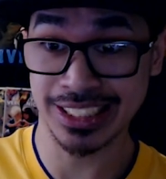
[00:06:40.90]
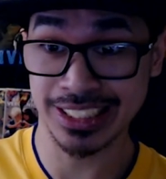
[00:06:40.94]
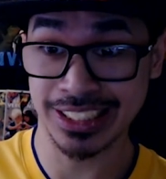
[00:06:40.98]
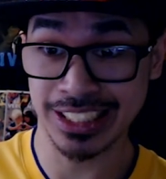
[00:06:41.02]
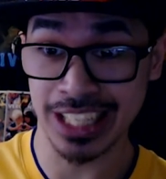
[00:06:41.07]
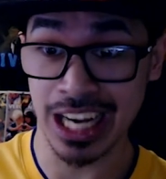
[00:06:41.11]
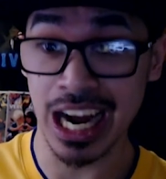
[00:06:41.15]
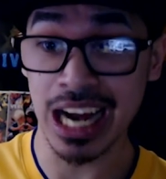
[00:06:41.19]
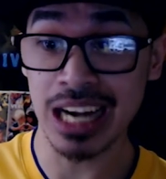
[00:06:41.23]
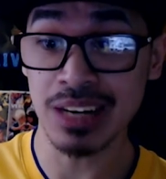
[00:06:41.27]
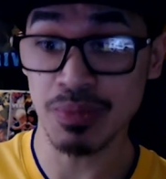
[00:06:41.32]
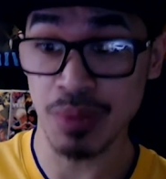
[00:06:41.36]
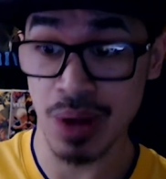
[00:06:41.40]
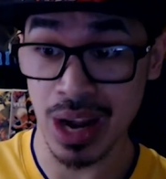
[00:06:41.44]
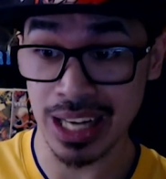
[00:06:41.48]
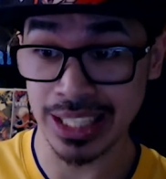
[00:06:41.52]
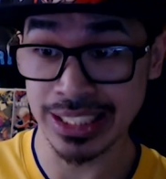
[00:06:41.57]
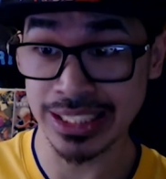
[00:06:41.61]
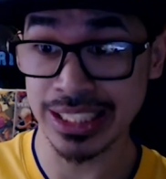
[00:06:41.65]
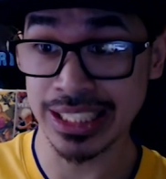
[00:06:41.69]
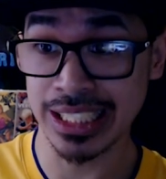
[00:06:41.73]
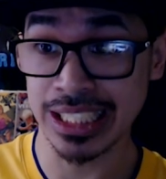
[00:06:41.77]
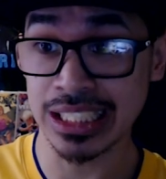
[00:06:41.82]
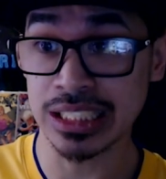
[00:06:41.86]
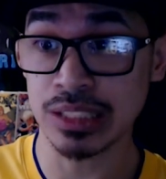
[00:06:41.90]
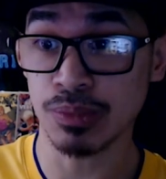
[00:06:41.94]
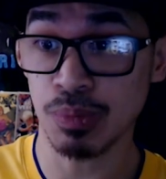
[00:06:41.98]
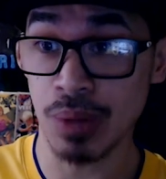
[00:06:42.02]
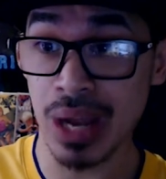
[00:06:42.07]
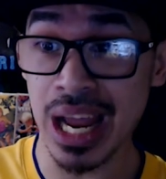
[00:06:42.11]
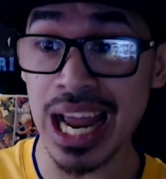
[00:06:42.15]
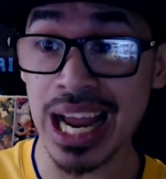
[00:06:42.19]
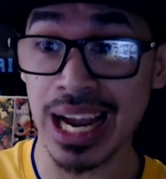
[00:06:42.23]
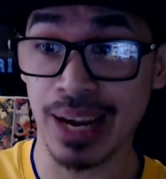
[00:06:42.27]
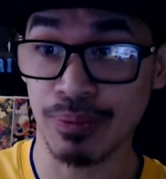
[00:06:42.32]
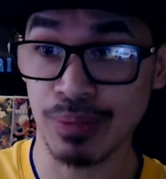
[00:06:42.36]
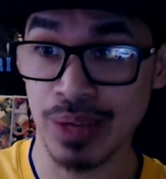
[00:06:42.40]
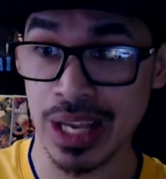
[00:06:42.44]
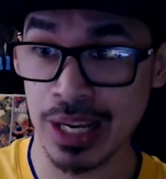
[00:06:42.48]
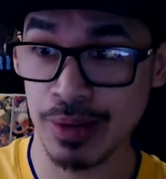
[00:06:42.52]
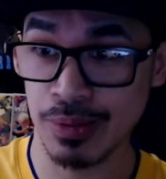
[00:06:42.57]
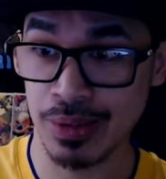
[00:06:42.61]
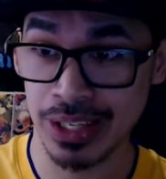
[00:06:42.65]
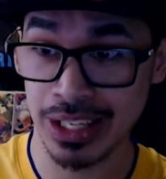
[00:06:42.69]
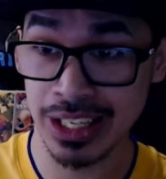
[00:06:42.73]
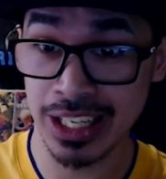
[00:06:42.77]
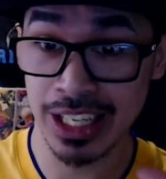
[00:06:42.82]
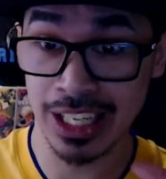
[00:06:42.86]
DanMachi is back,
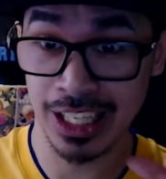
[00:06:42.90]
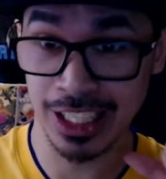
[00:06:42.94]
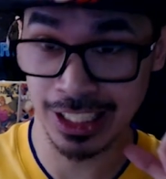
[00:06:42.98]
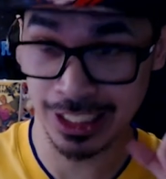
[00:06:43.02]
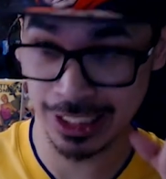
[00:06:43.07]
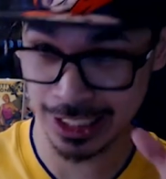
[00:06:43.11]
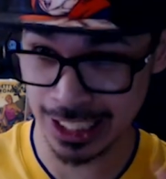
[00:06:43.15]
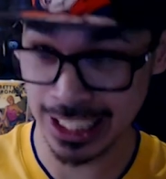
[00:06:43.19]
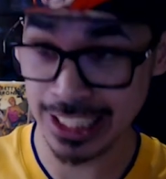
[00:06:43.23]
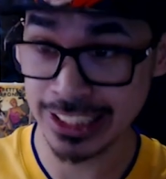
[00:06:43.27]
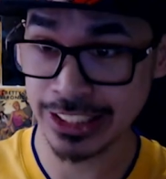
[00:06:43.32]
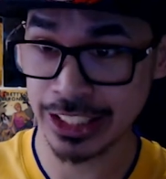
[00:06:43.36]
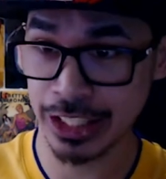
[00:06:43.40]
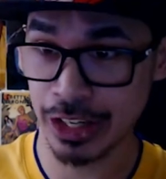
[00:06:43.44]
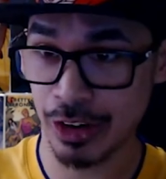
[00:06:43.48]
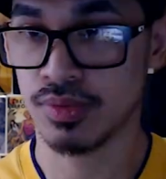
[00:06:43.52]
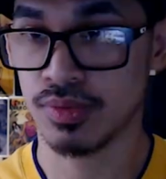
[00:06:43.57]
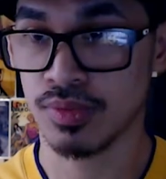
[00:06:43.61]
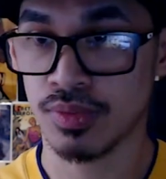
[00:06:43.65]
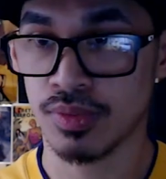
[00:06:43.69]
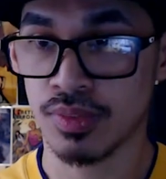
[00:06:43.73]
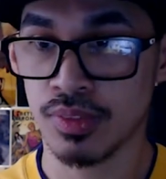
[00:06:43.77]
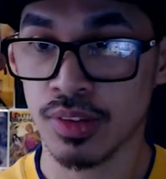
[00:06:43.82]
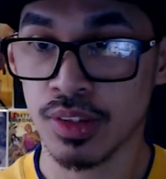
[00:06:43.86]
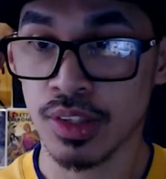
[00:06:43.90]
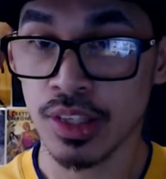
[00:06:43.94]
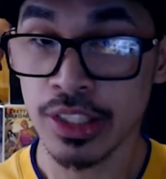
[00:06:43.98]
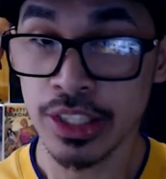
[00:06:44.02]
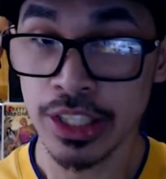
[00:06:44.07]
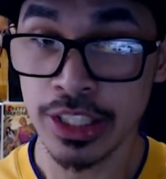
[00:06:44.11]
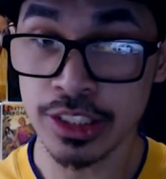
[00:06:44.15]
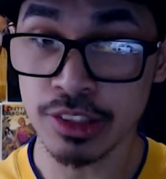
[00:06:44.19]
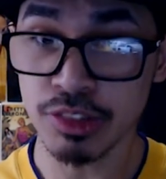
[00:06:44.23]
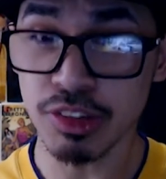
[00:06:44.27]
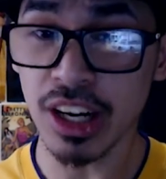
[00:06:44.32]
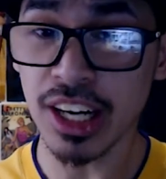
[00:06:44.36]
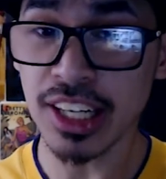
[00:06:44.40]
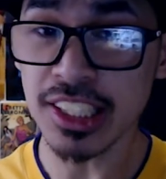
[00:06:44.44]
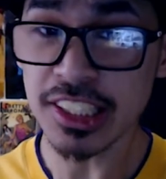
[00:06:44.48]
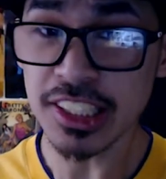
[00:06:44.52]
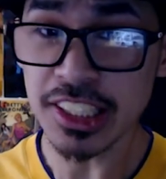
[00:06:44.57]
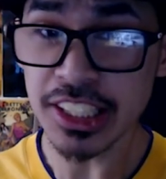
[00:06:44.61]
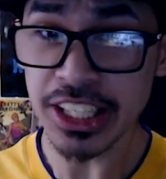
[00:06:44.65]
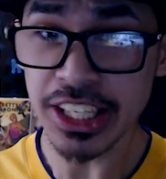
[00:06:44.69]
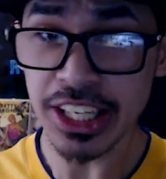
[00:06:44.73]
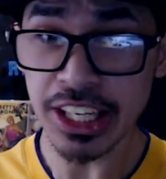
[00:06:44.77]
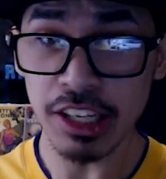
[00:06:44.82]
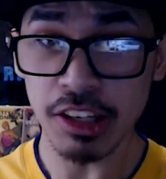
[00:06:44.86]
baby. Let's go. It's
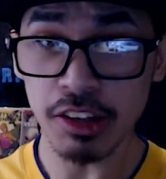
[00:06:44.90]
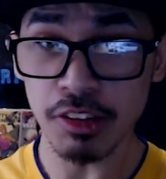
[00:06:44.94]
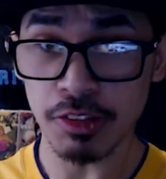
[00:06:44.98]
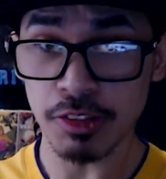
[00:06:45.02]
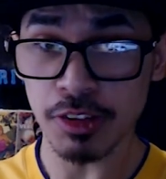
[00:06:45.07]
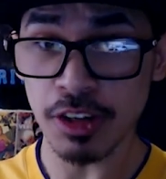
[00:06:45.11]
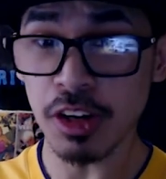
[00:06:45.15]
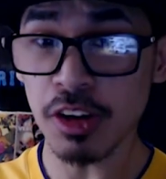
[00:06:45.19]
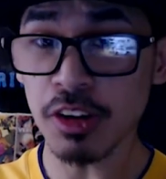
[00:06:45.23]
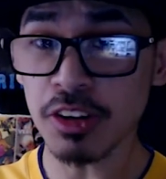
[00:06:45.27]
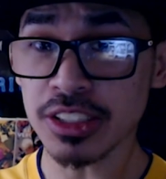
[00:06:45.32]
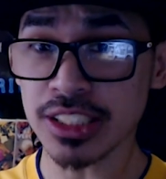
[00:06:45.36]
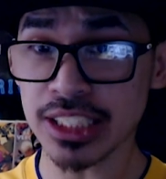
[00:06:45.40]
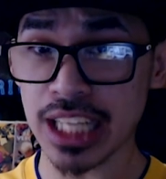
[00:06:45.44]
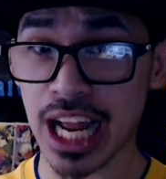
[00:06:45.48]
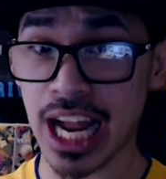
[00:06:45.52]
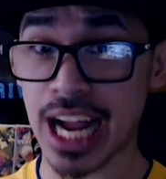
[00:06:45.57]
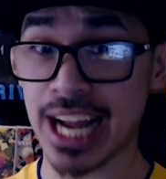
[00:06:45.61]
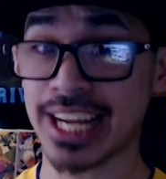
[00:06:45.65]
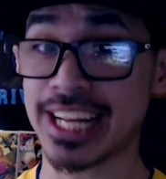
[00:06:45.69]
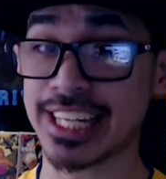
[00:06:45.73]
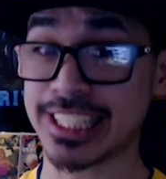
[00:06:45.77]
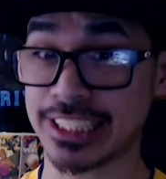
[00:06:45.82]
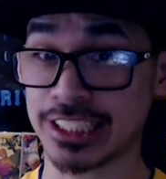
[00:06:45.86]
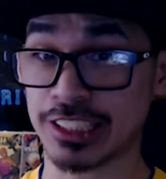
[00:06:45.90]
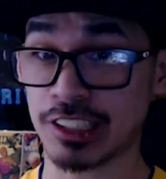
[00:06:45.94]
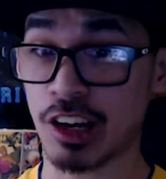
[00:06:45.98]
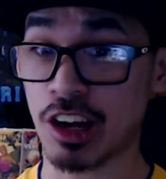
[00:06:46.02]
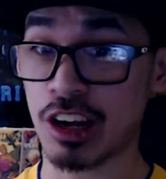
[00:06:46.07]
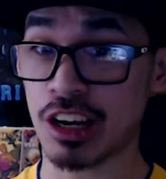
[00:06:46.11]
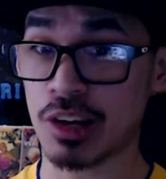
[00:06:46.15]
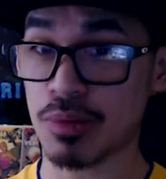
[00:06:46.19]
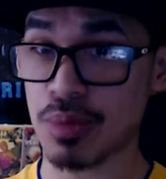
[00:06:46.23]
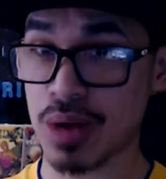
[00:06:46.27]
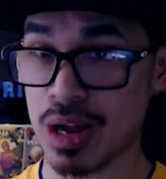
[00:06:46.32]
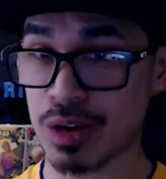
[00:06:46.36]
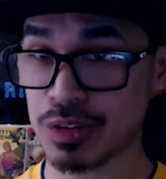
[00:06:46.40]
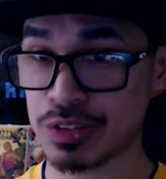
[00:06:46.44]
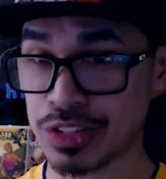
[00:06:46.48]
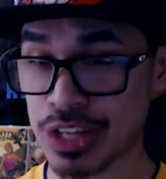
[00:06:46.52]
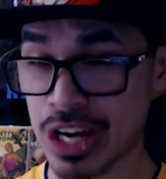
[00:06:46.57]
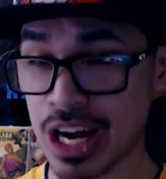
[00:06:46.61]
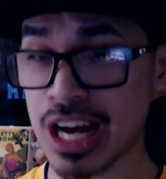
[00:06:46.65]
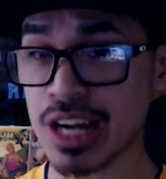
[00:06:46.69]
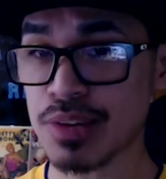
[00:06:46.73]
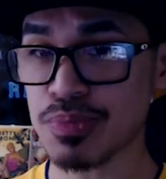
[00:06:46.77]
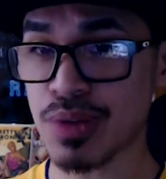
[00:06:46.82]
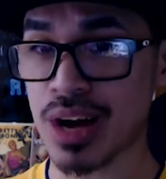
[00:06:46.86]
finally here, folks. I get to talk about
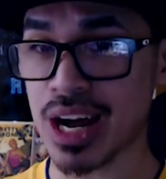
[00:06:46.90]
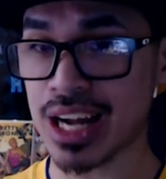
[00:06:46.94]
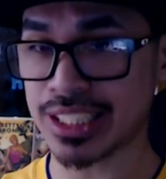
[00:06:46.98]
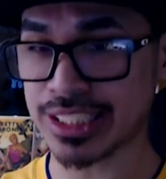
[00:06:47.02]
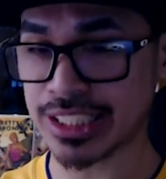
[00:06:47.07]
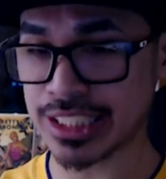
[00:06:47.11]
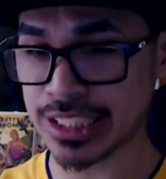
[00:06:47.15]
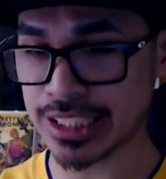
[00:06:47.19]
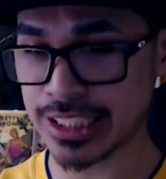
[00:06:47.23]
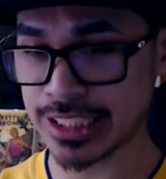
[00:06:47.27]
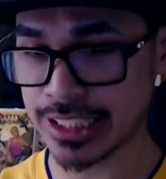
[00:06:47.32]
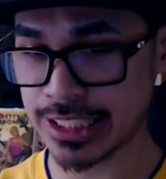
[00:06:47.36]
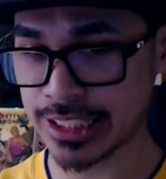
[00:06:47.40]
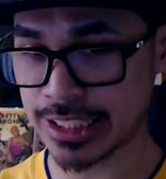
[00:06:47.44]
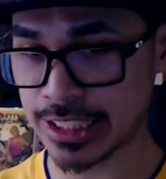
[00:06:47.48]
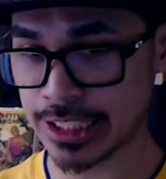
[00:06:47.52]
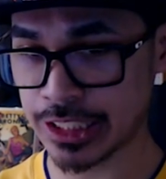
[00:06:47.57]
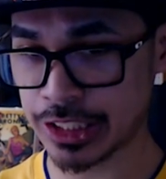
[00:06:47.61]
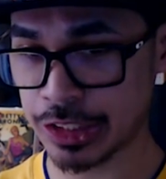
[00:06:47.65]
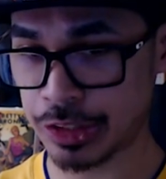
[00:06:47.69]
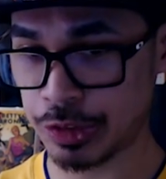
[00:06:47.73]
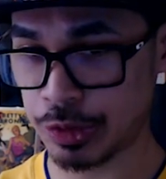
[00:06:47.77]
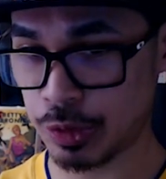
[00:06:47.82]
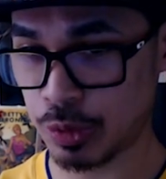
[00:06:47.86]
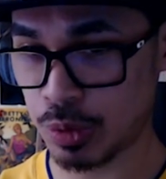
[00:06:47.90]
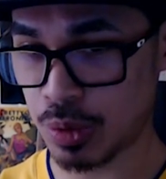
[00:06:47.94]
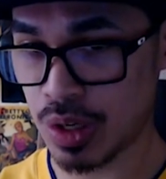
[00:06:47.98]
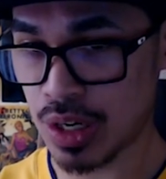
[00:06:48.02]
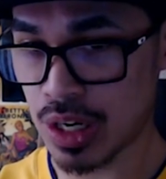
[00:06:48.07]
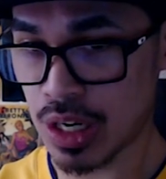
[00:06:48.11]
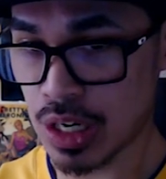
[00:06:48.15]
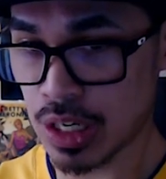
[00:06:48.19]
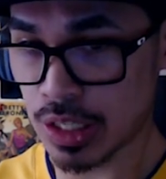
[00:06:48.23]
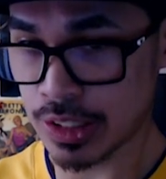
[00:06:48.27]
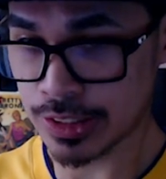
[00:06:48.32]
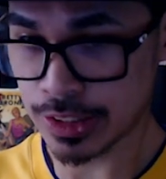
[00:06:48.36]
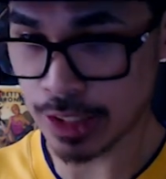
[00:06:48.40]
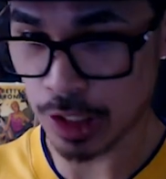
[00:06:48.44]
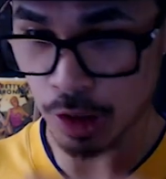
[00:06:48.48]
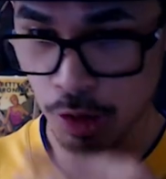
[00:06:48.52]
DanMachi Season 2. So,